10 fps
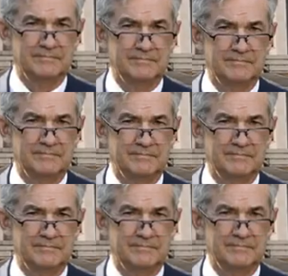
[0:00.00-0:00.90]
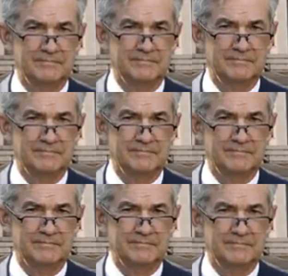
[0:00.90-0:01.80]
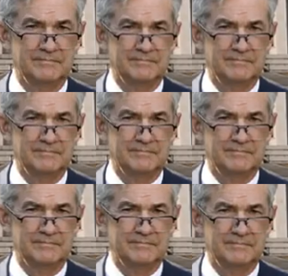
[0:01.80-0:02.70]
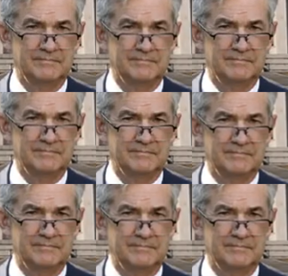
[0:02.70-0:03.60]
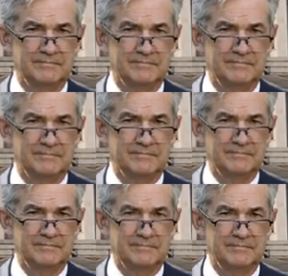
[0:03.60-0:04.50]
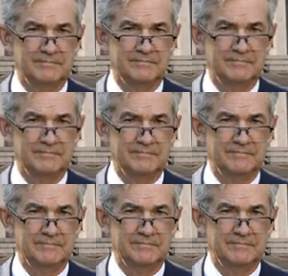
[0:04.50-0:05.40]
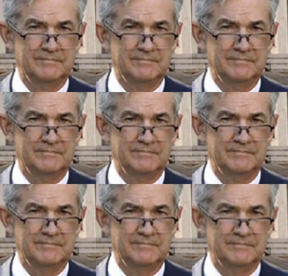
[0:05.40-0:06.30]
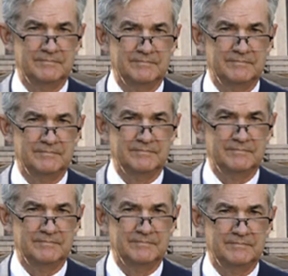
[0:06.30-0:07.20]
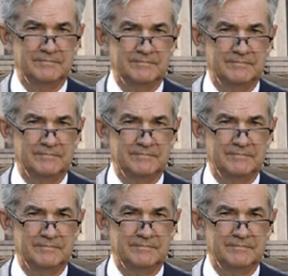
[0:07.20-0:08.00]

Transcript: (silent)